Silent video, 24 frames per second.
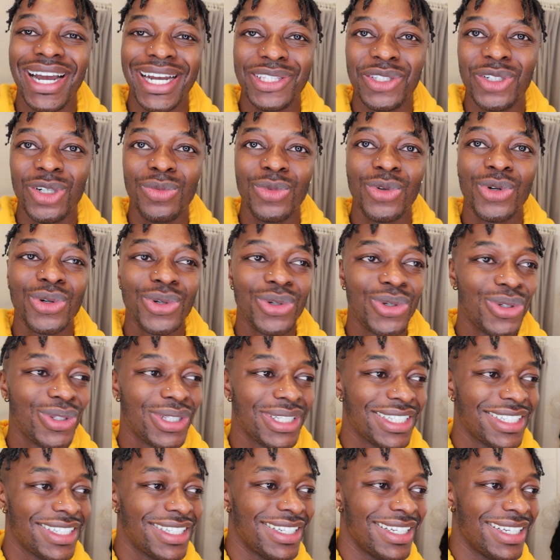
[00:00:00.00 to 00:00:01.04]
derma
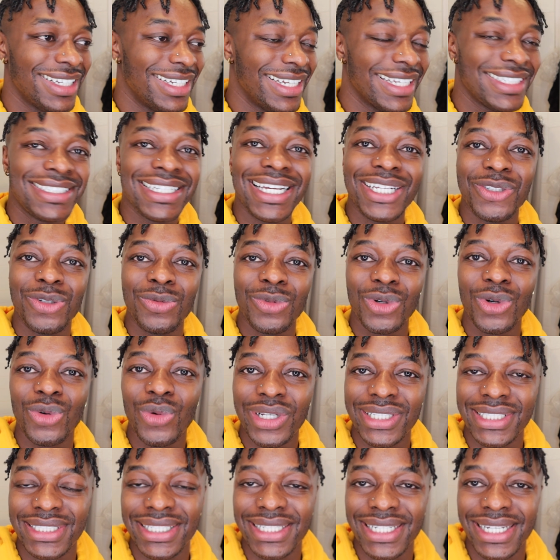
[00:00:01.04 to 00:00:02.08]
roll, and let's say I derma roll
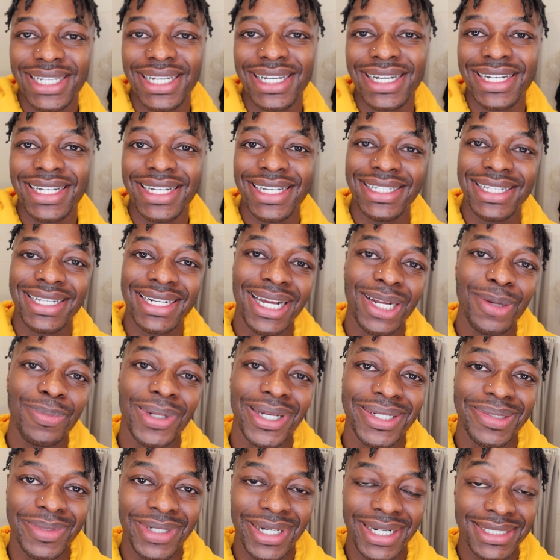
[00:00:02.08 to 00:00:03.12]
Wednesday night and then I
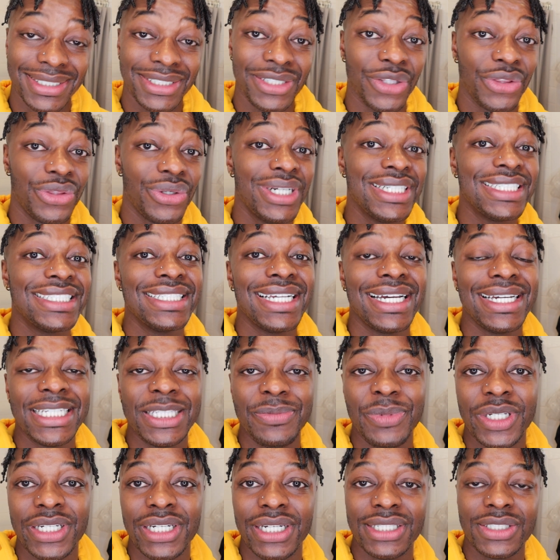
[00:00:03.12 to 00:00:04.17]
apply minoxidil Thursday night, is
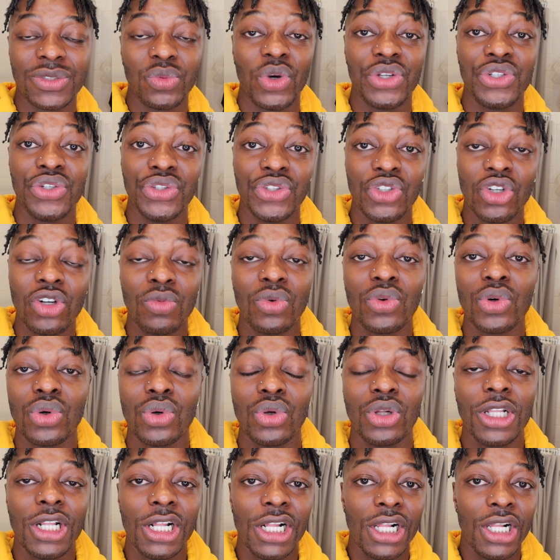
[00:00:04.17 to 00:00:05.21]
because when you derma
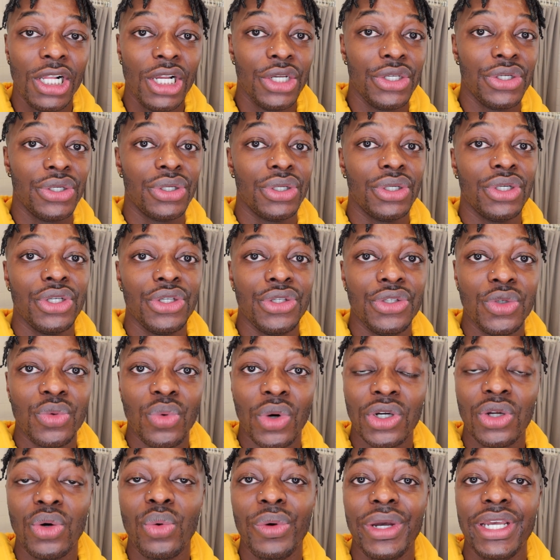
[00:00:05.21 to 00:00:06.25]
roll, you
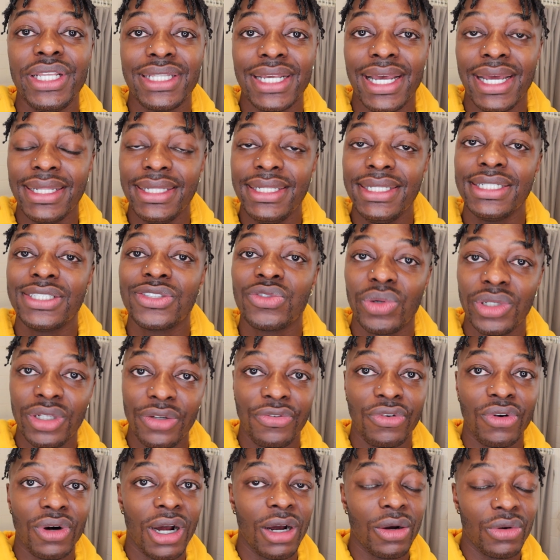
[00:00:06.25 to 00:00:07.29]
want to wait at least
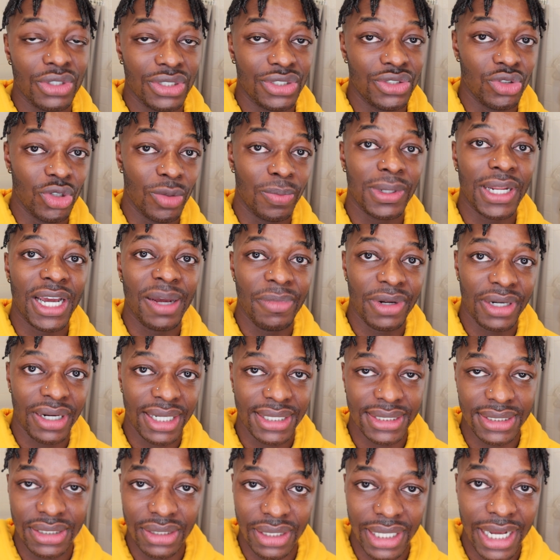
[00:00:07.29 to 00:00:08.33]
24 hours to apply
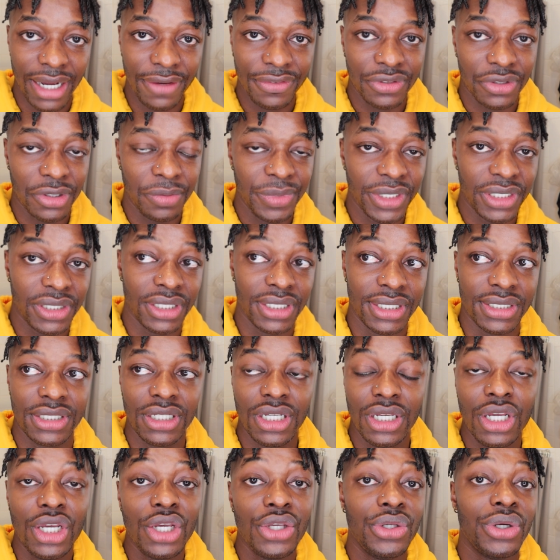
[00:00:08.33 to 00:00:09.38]
minoxidil after, because
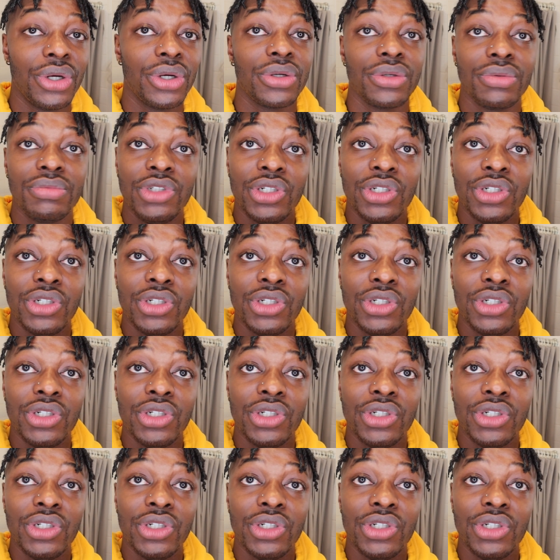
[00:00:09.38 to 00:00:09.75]
you're